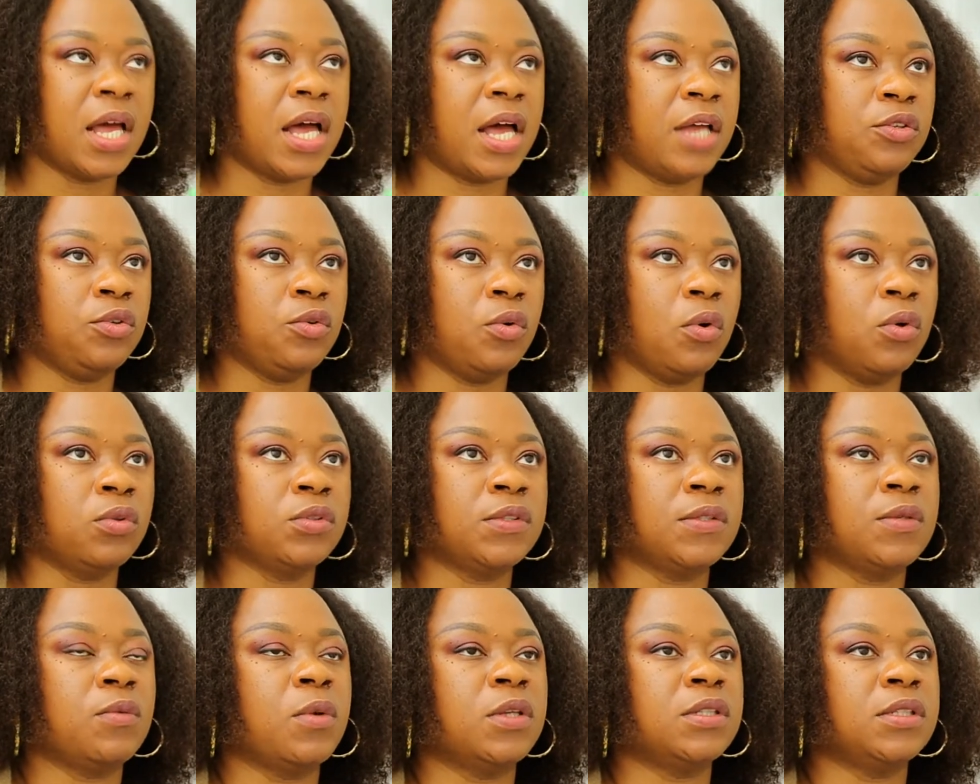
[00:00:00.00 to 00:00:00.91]
And you
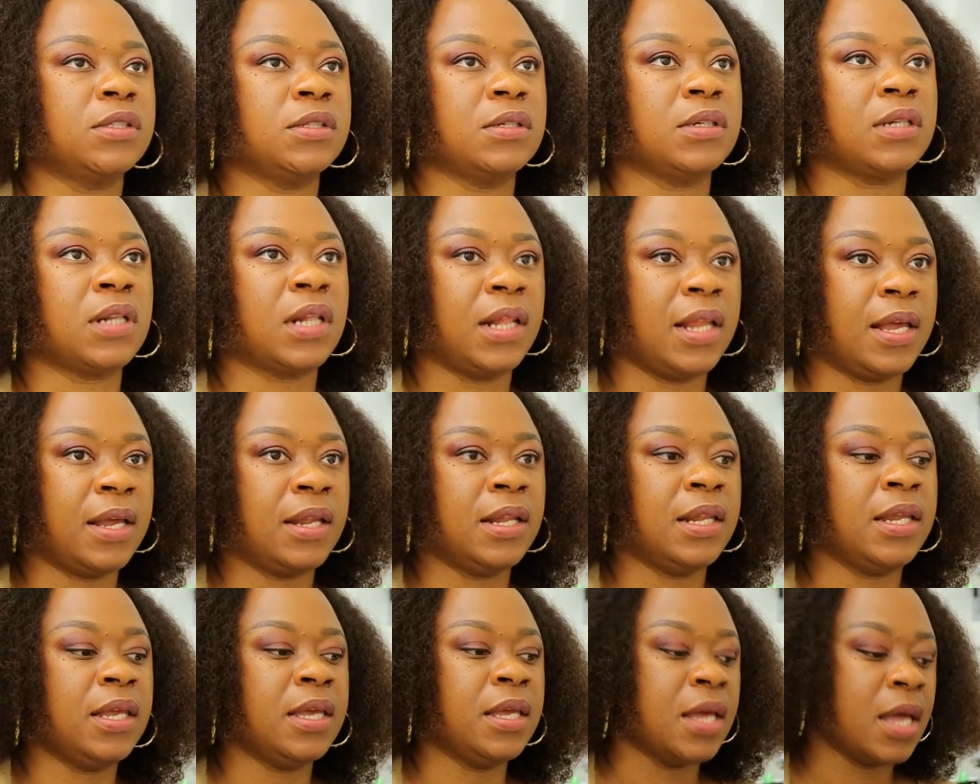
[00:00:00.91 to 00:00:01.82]
also want to
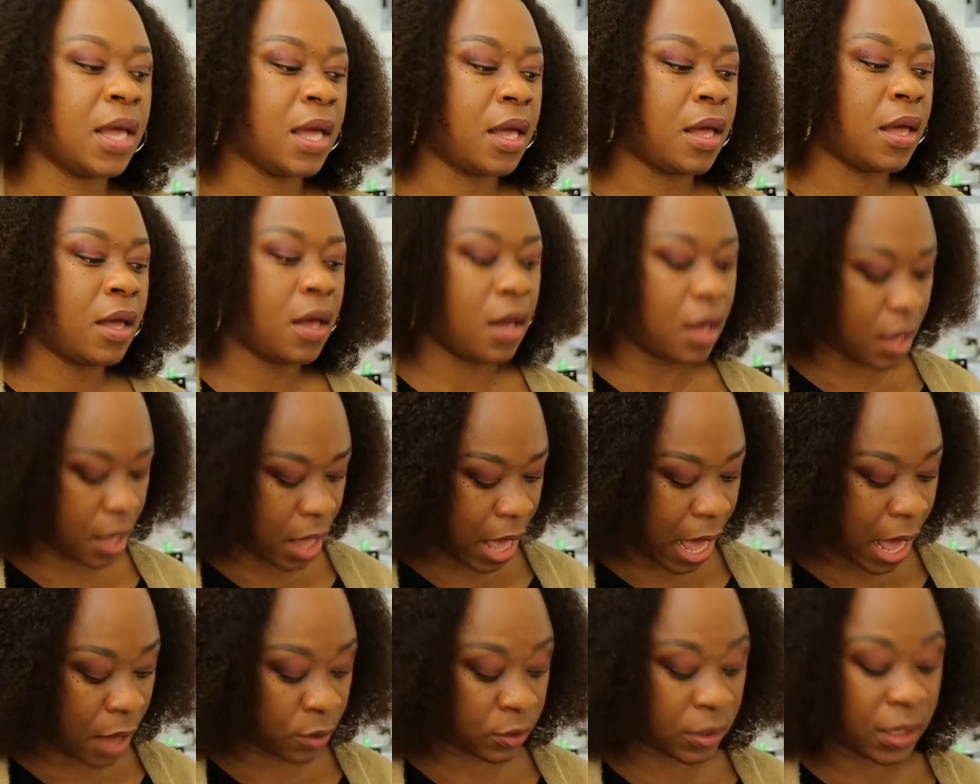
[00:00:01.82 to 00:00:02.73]
clearly
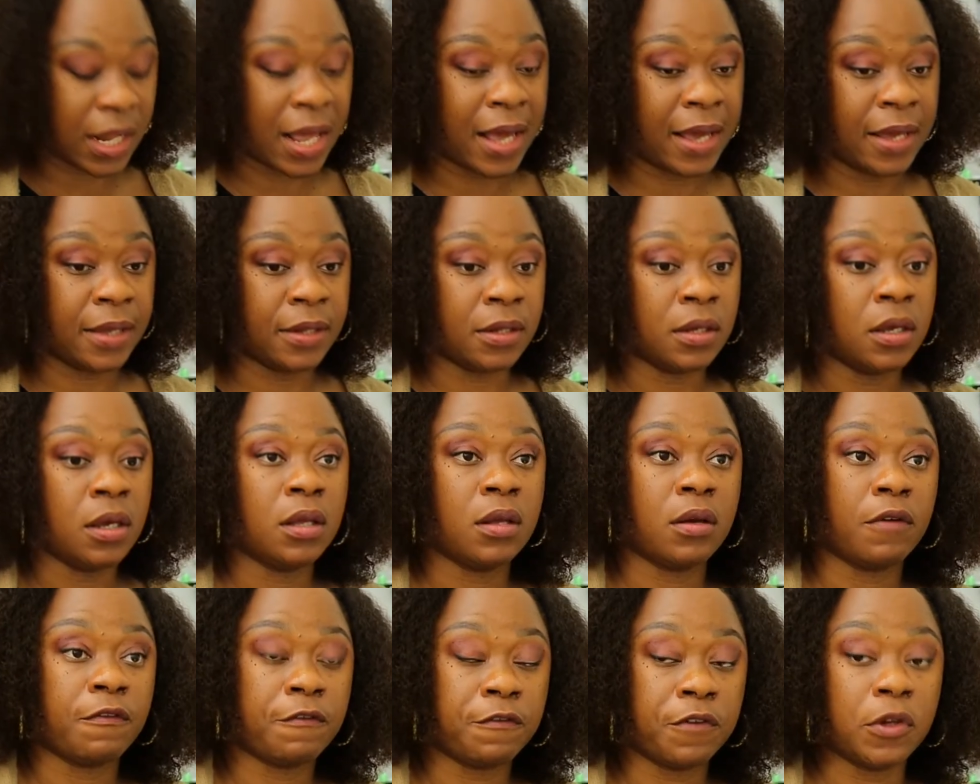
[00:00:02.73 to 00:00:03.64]
outline
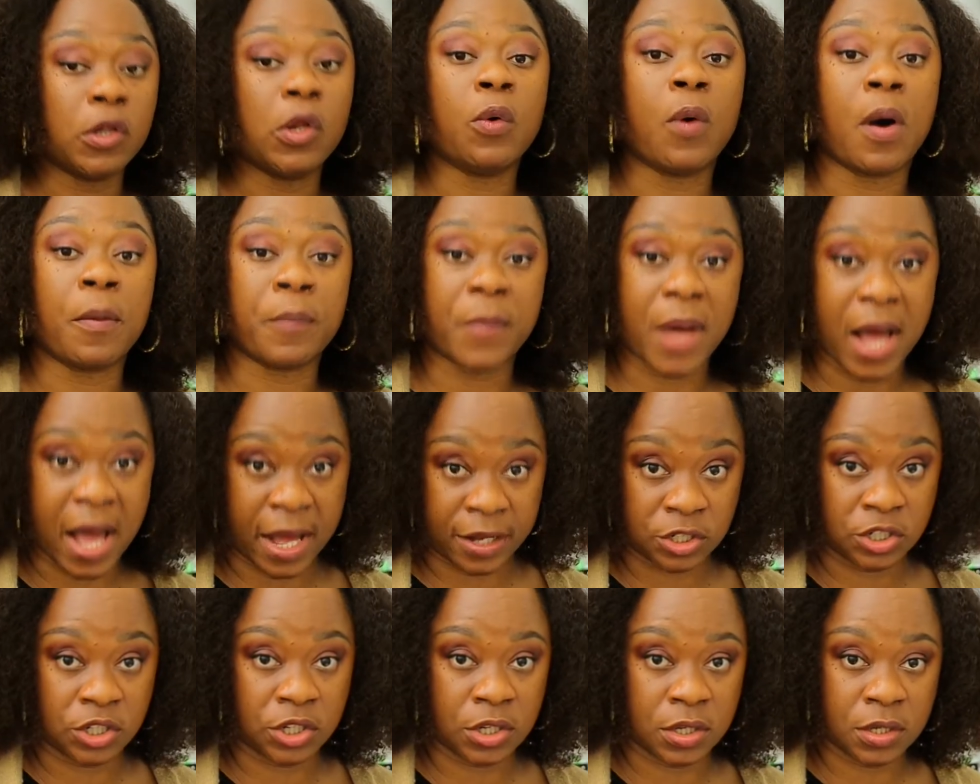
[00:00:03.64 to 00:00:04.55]
follow up
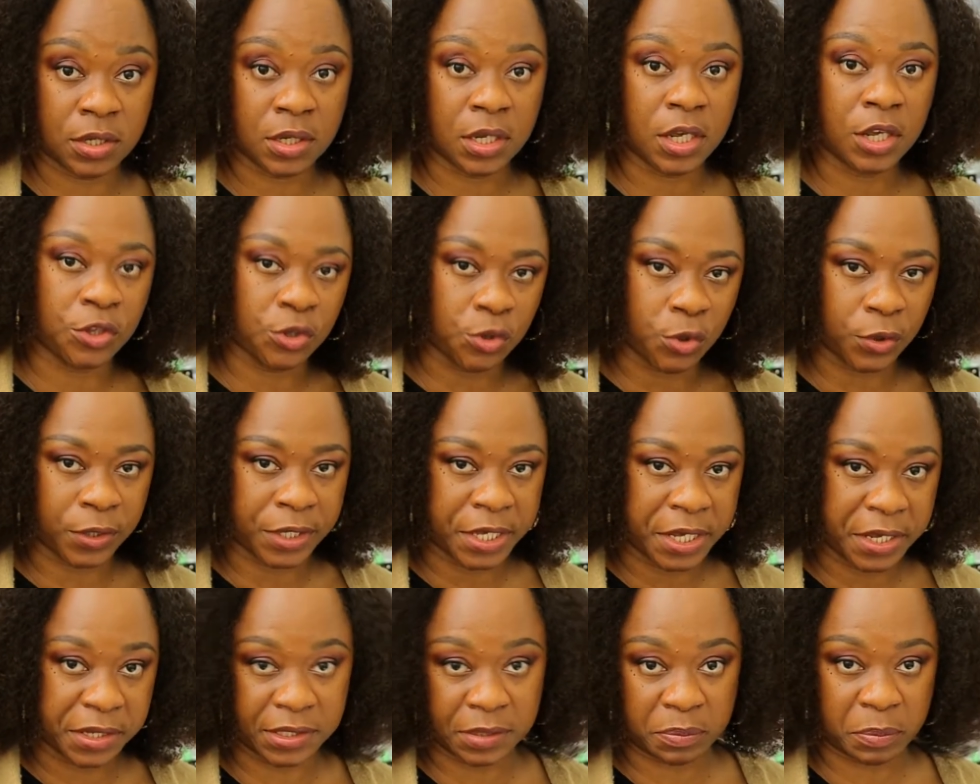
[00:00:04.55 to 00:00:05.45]
action in your
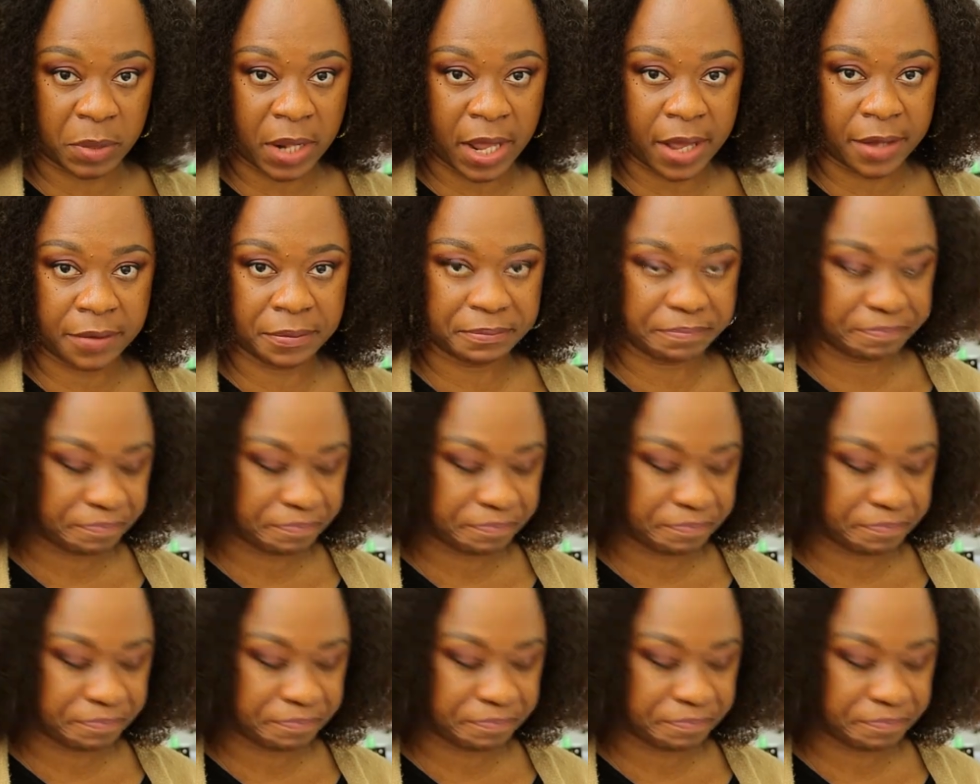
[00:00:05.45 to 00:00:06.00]
case plan.